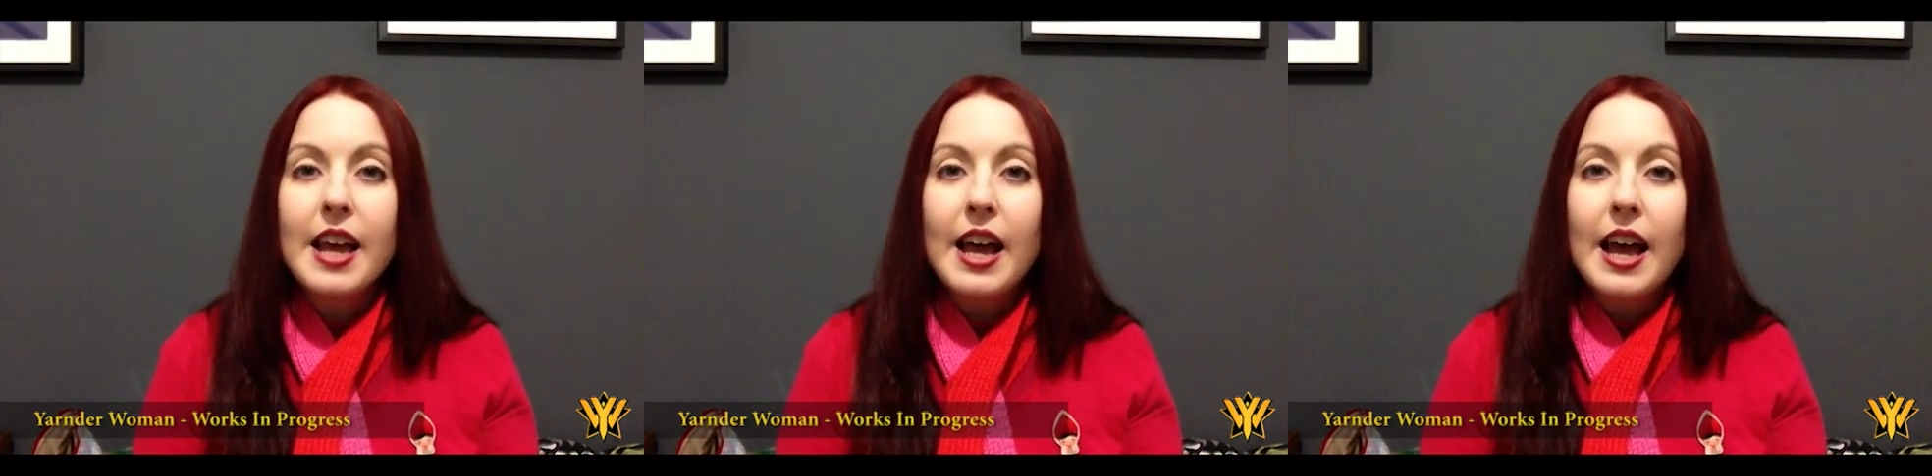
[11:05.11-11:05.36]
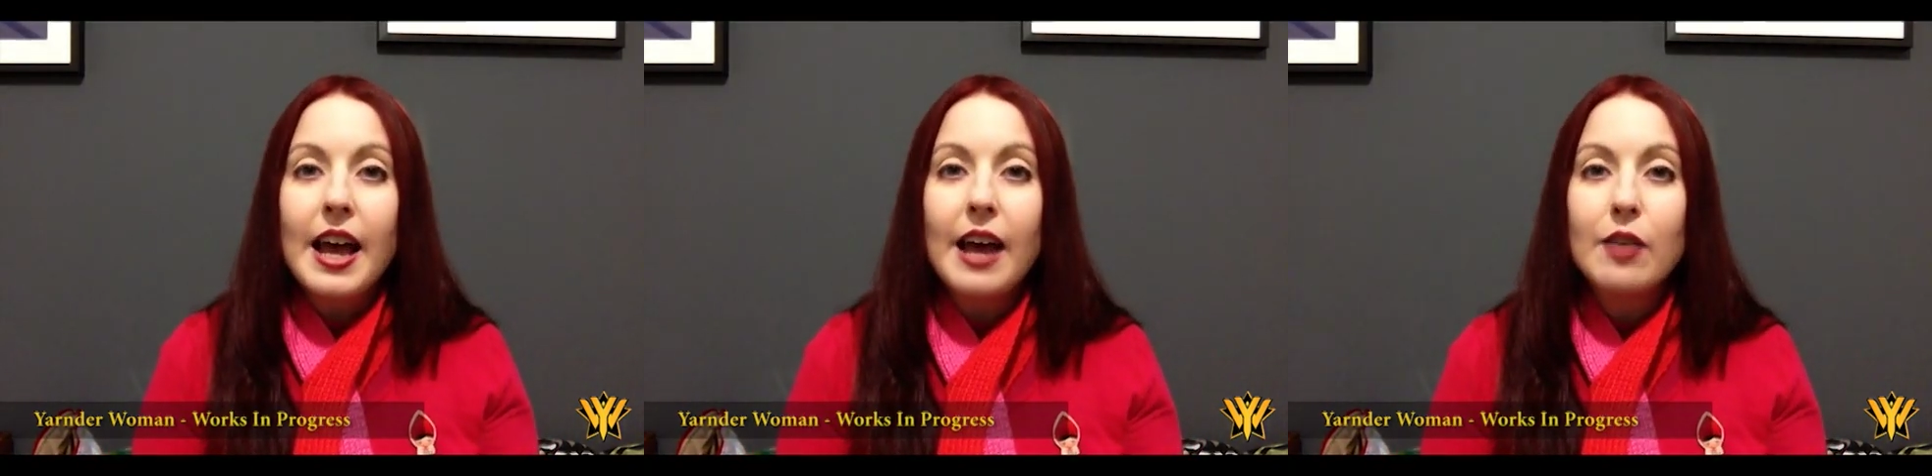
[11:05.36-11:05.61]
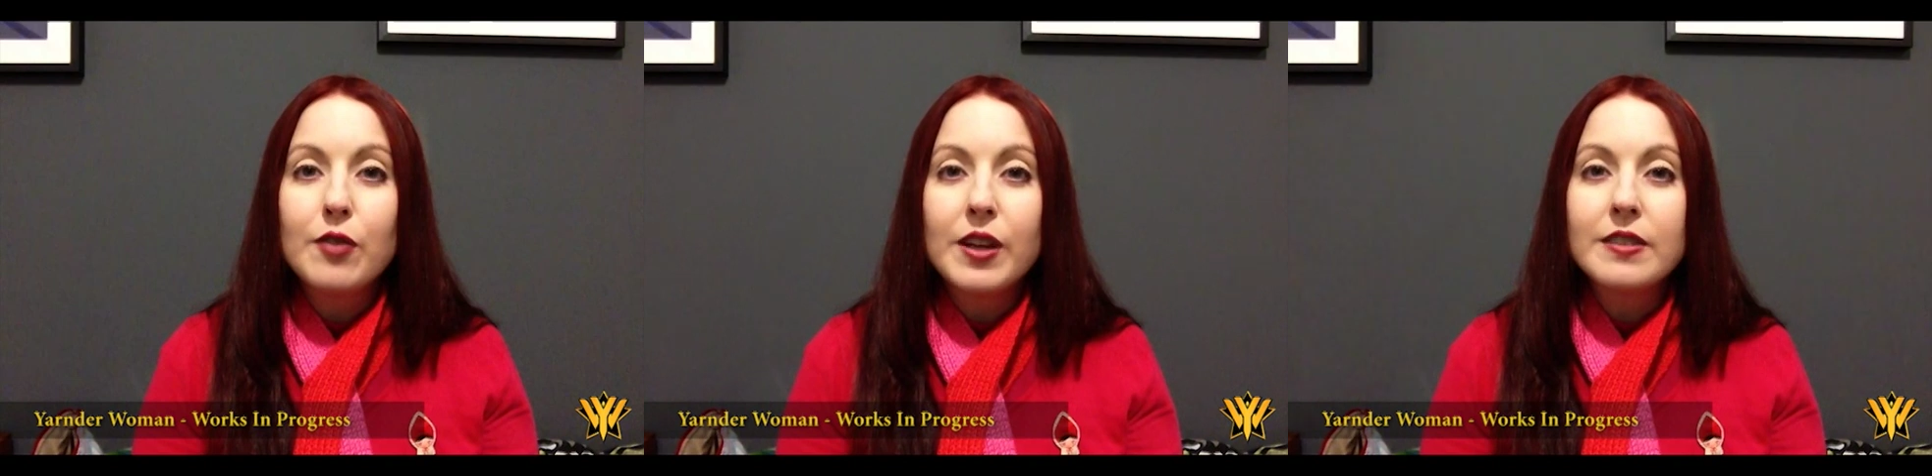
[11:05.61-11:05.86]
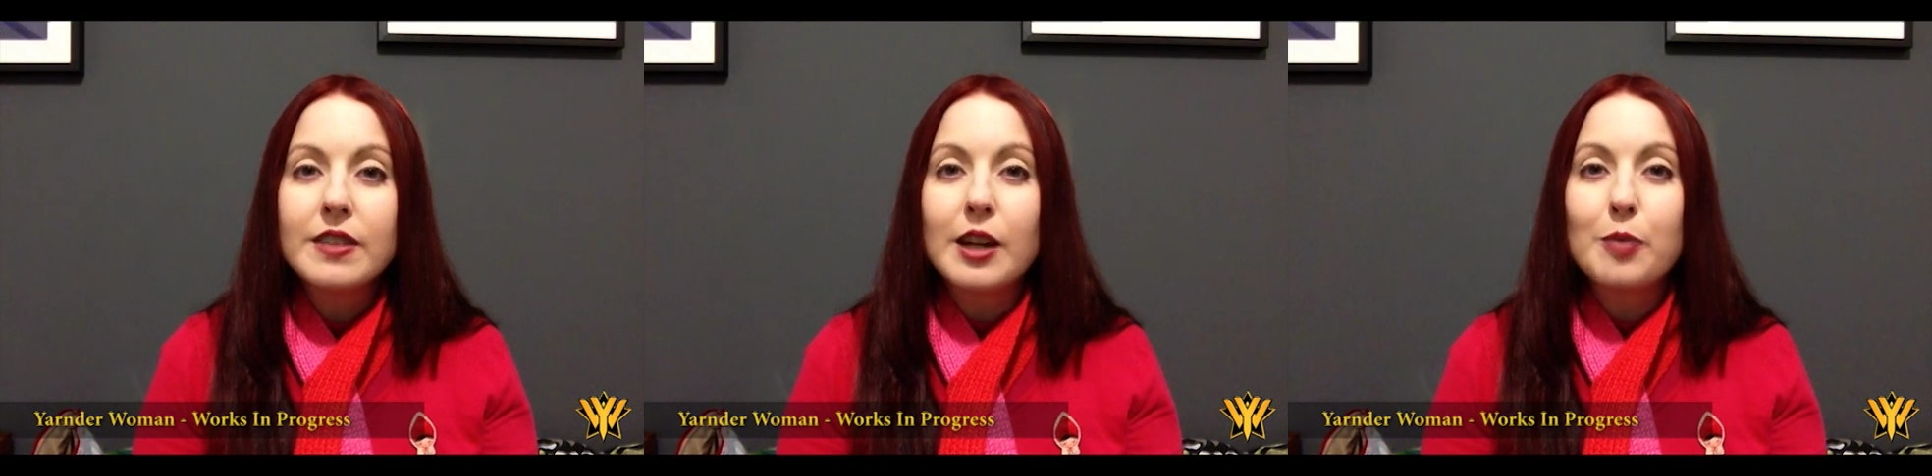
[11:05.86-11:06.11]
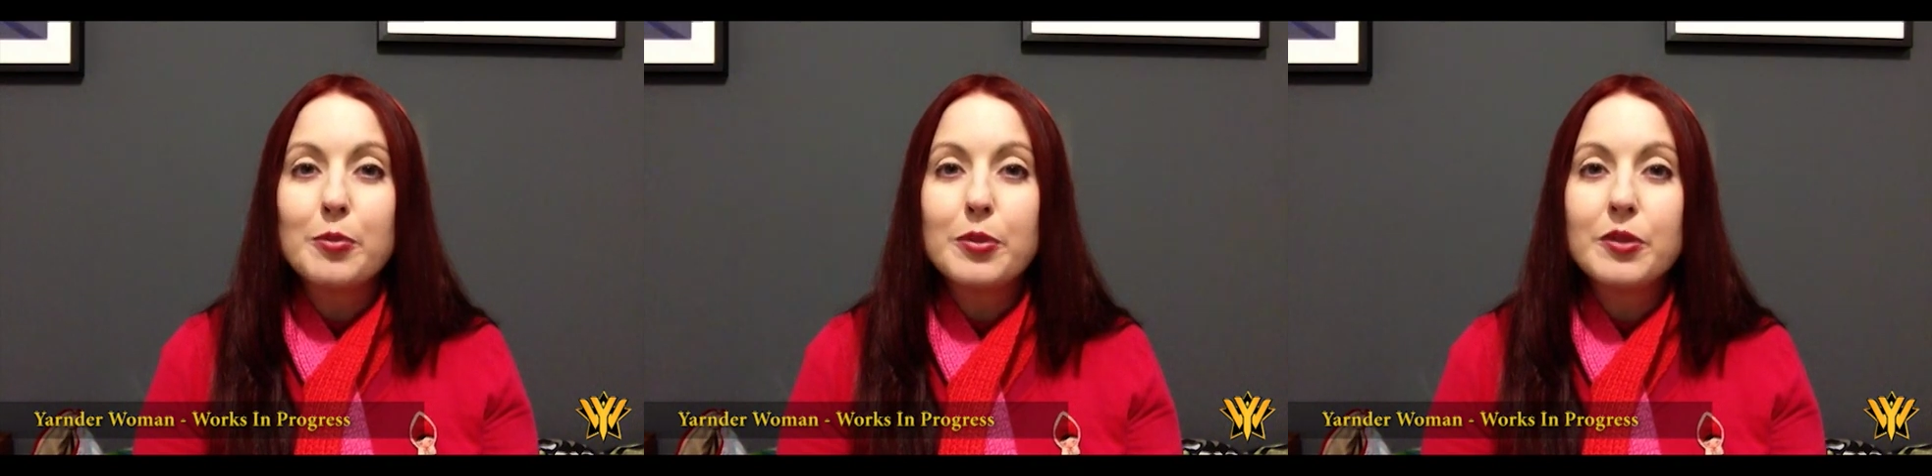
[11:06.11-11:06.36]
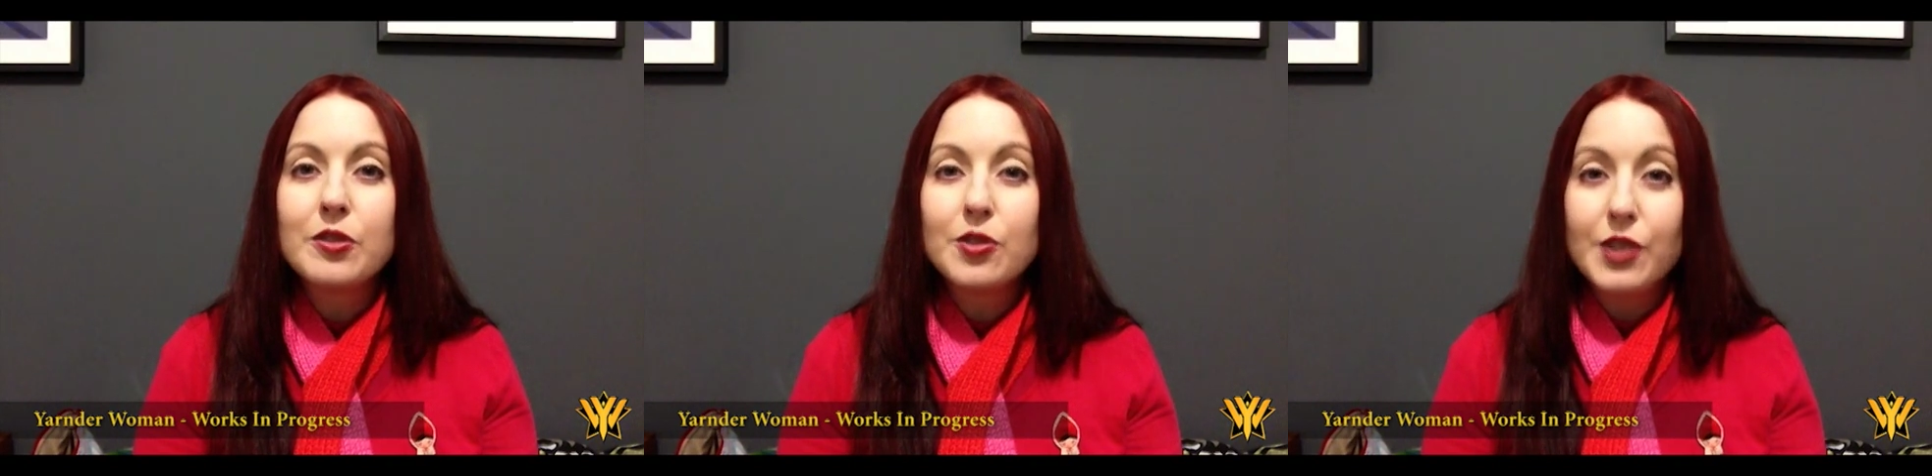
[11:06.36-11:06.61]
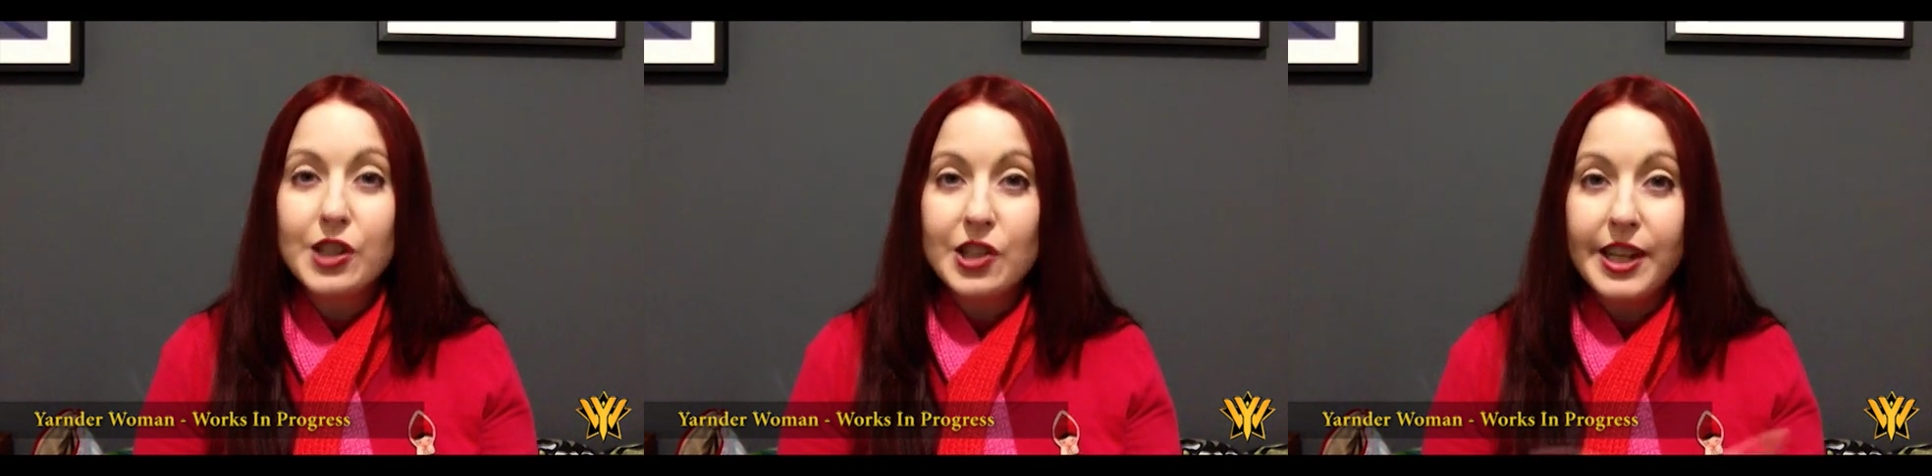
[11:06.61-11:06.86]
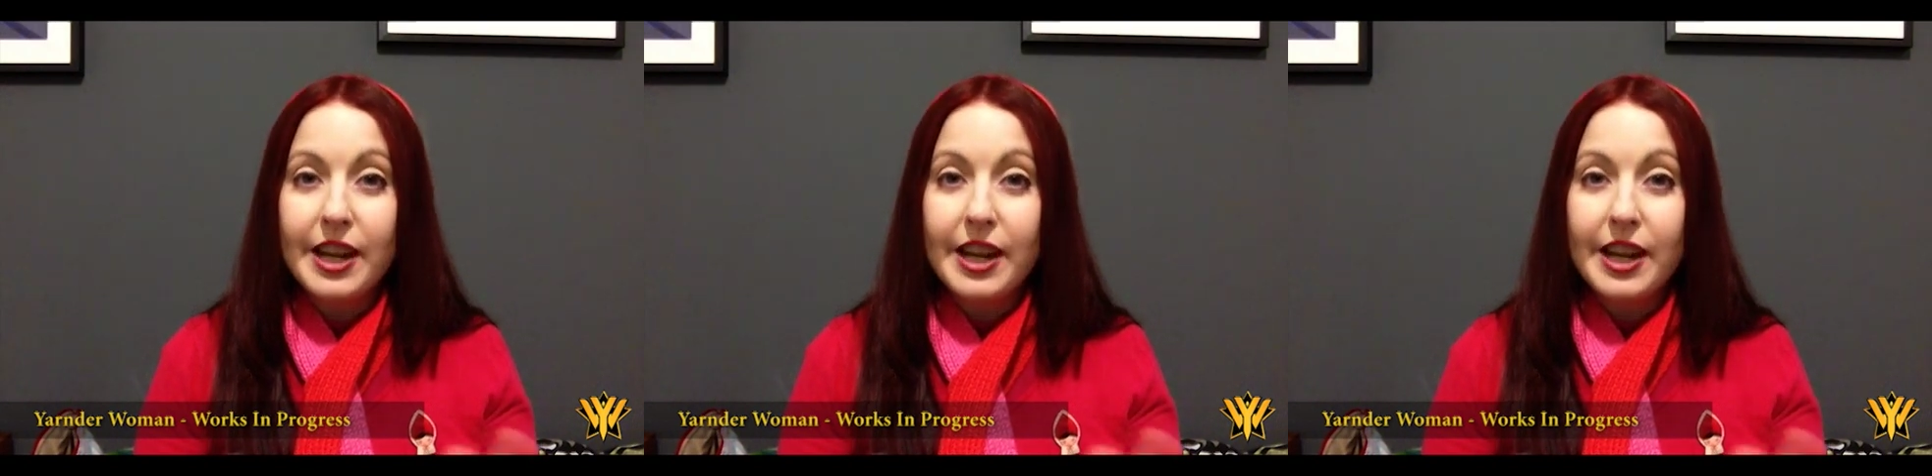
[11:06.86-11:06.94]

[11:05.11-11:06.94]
have ended up stretching